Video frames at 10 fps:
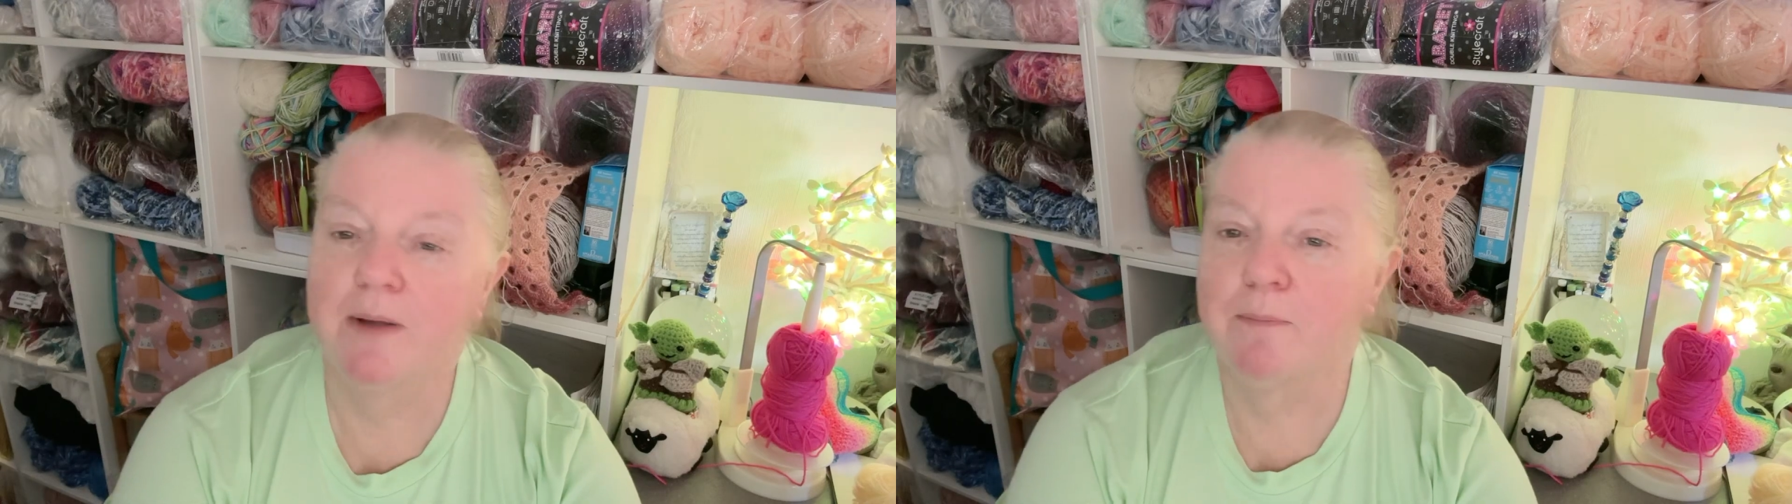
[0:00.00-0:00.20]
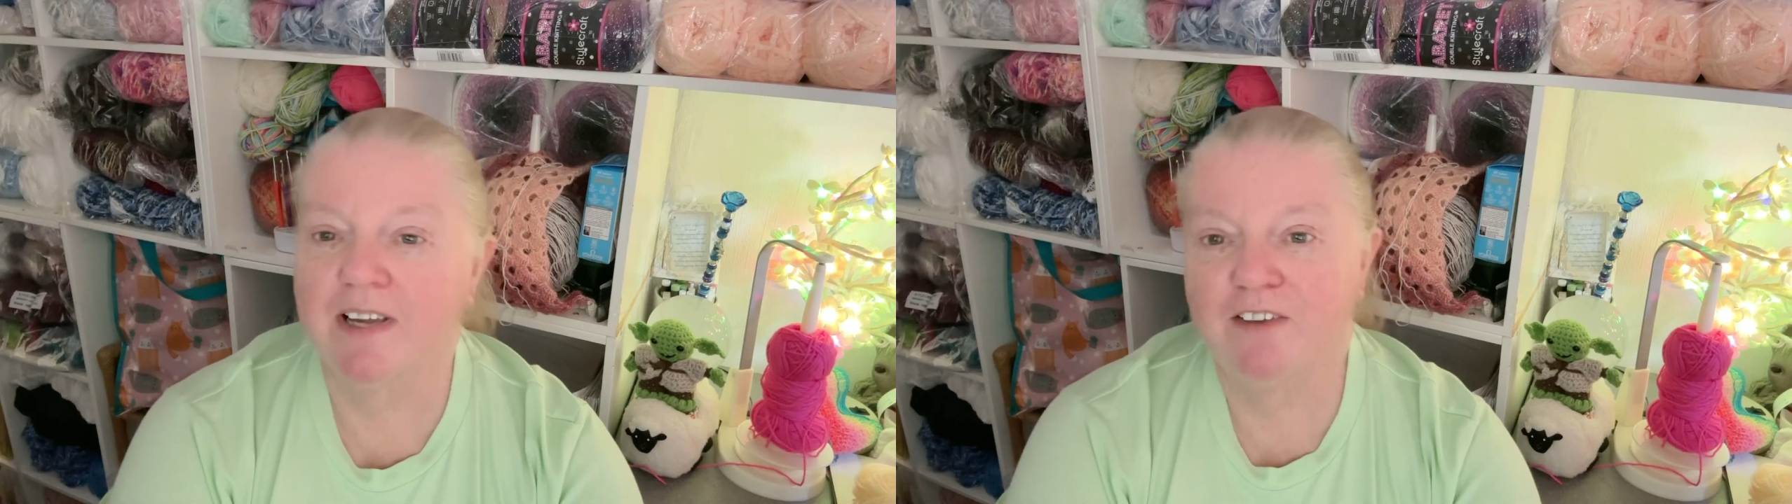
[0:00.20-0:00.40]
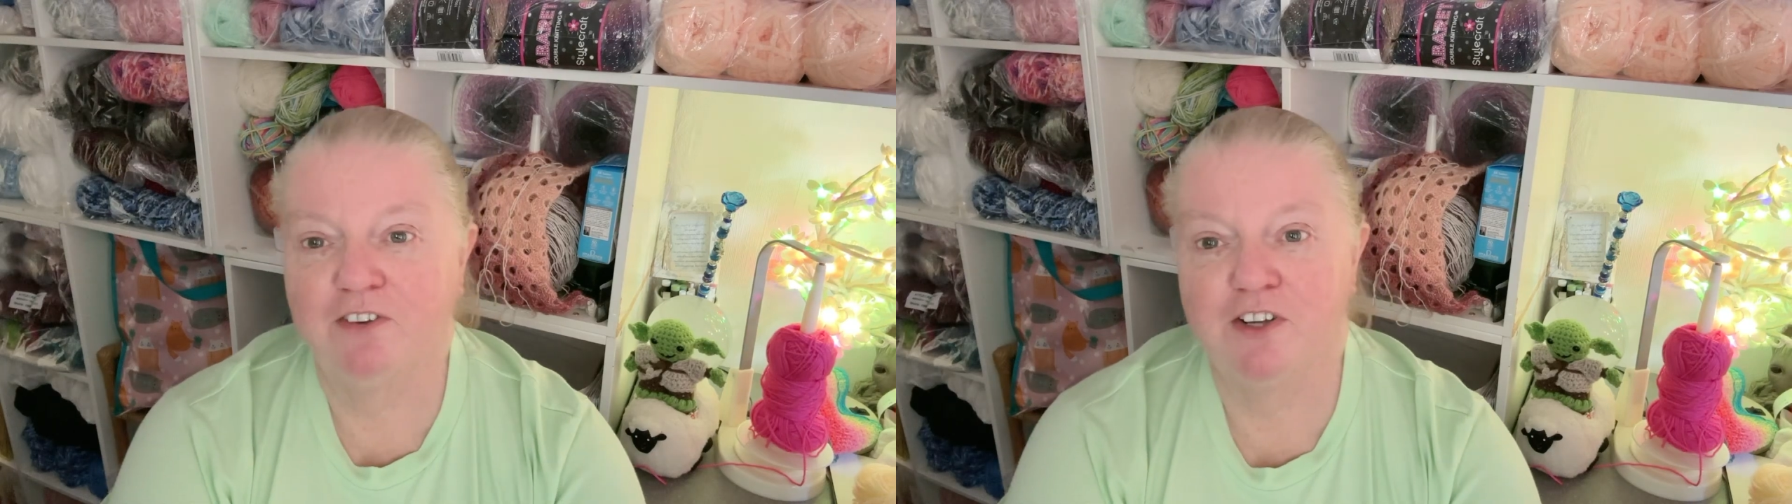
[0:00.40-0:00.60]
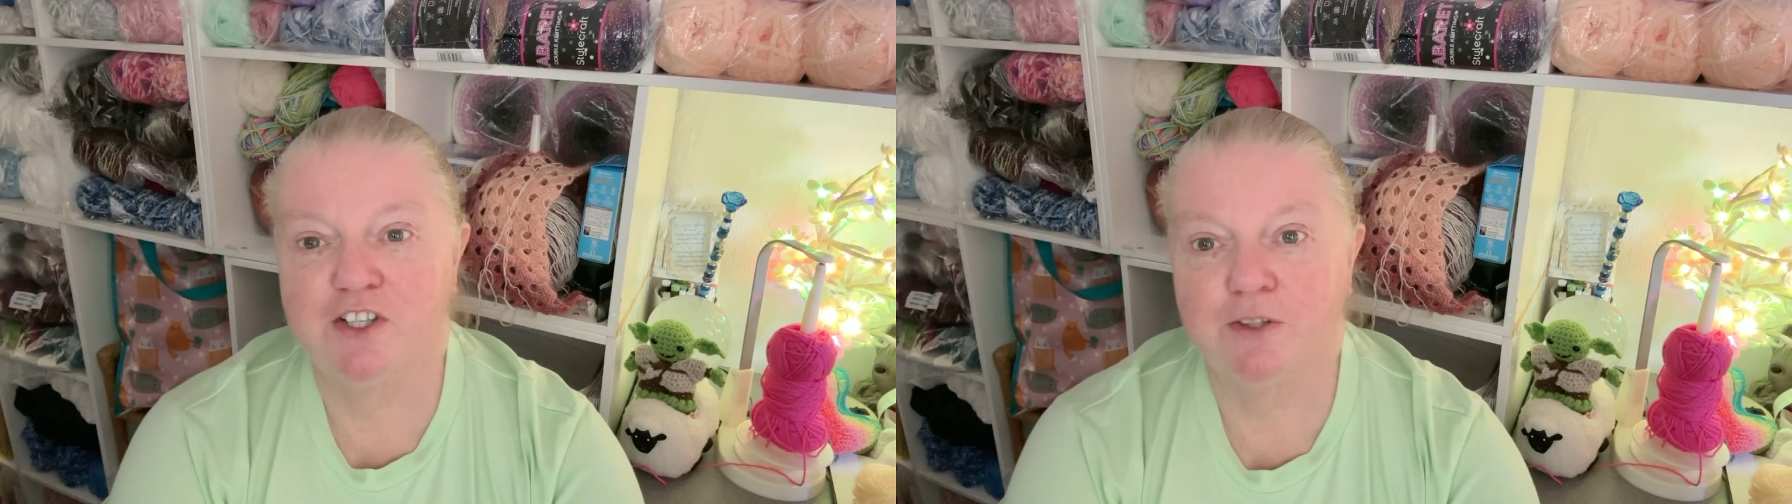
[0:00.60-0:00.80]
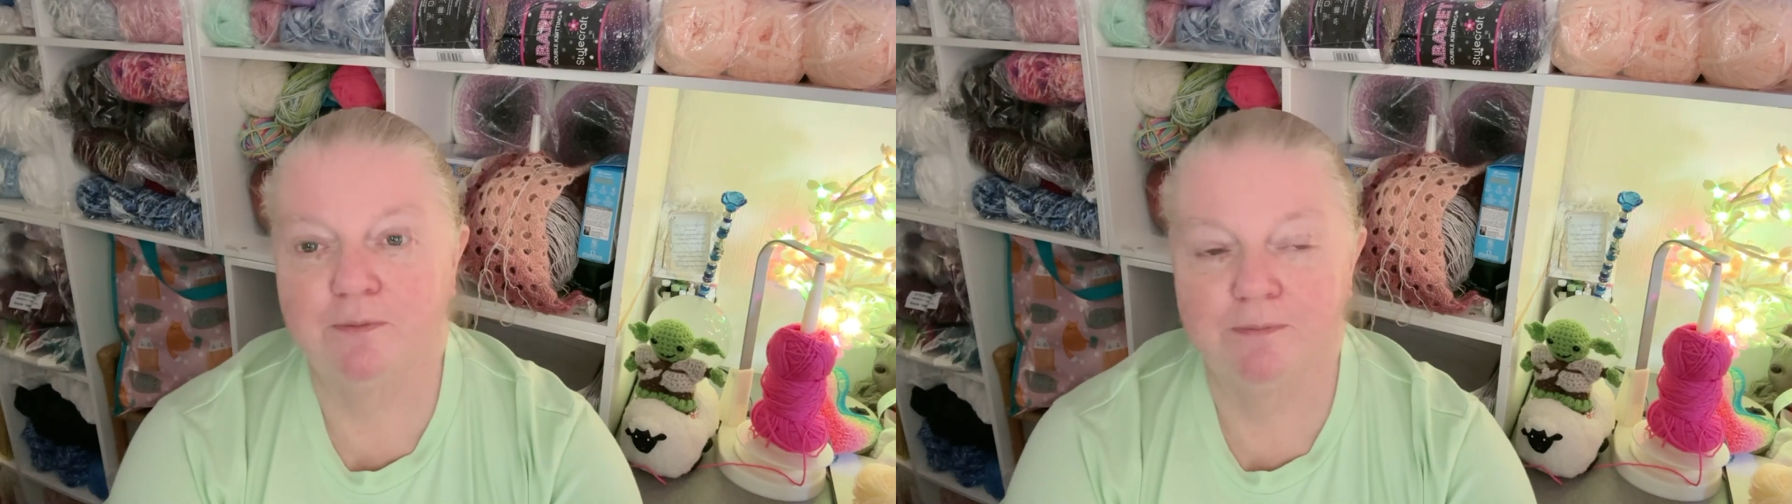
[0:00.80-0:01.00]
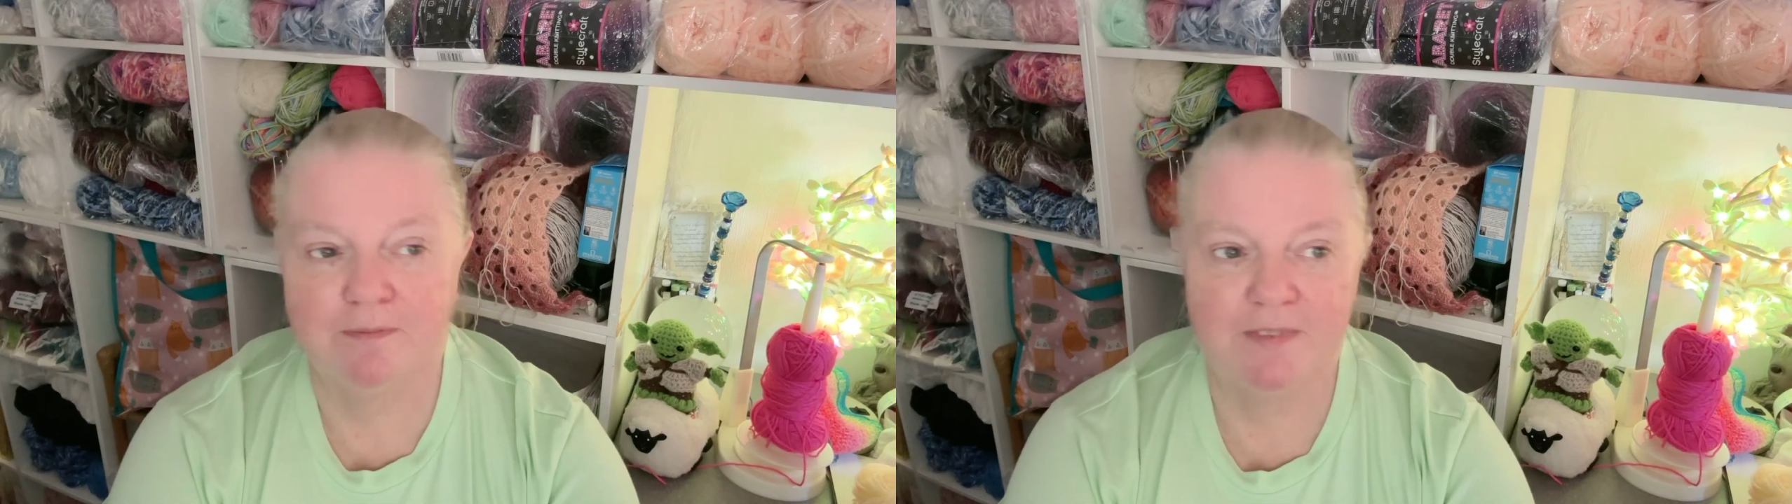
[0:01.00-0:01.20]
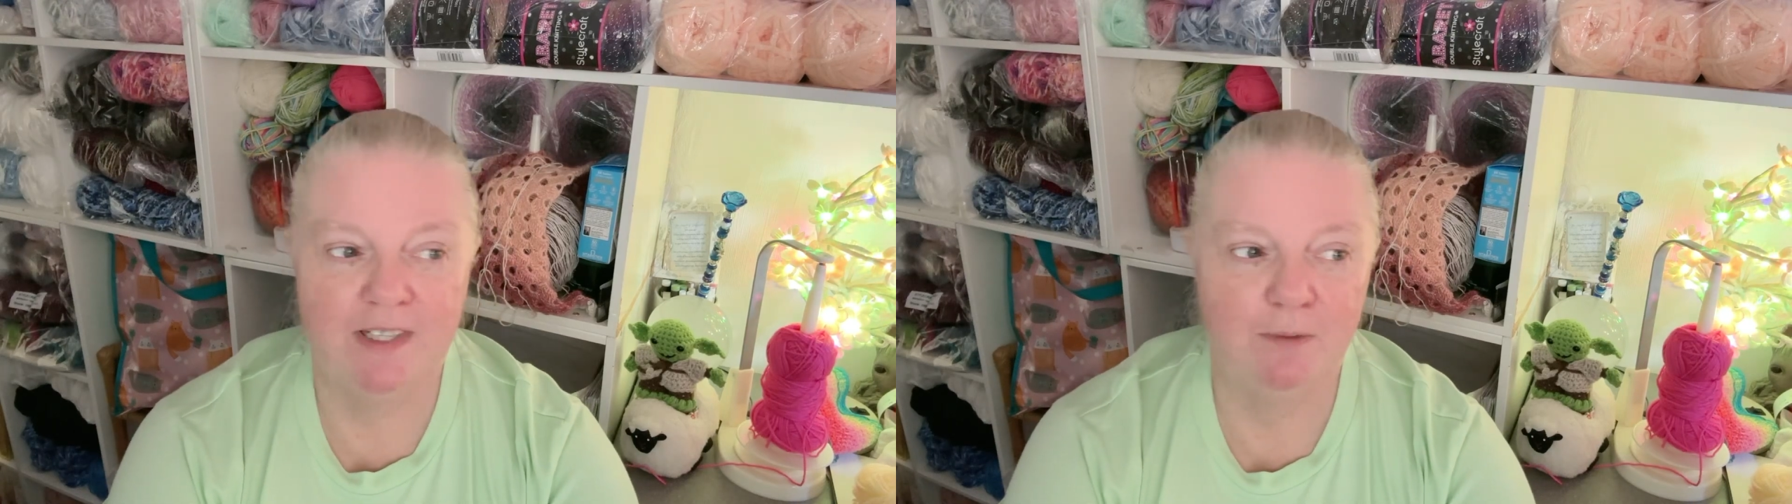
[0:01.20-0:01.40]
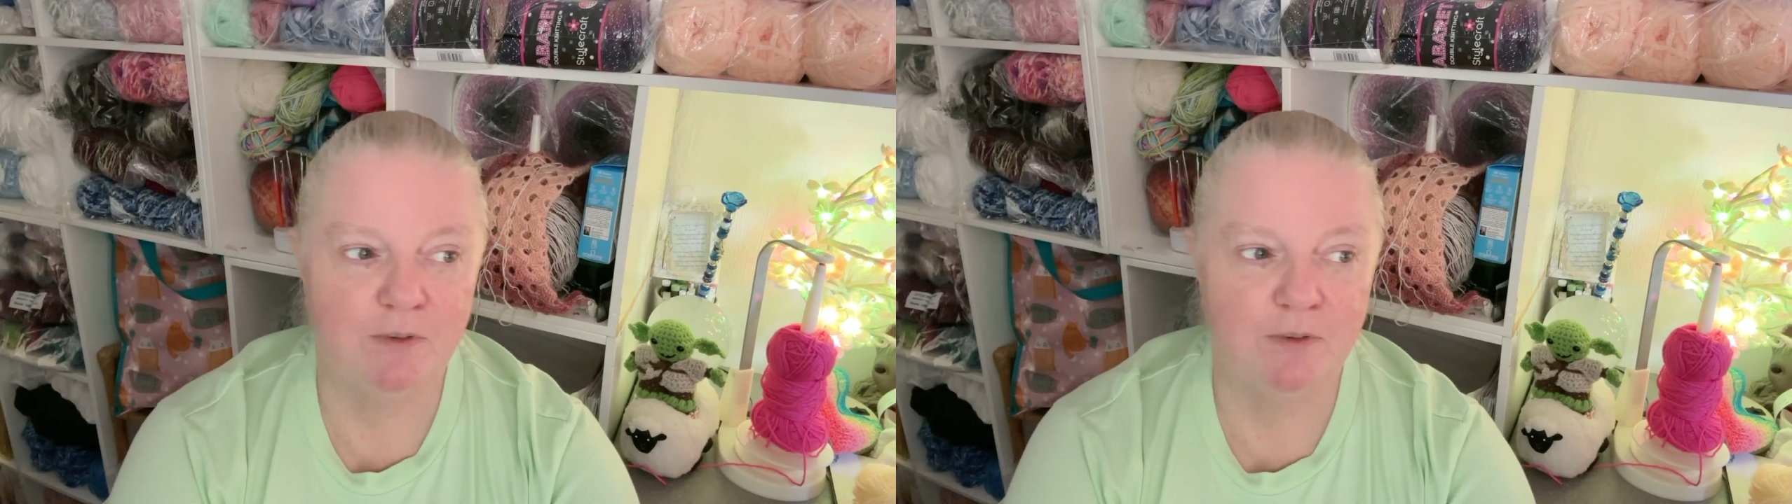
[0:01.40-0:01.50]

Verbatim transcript: But if I do, it will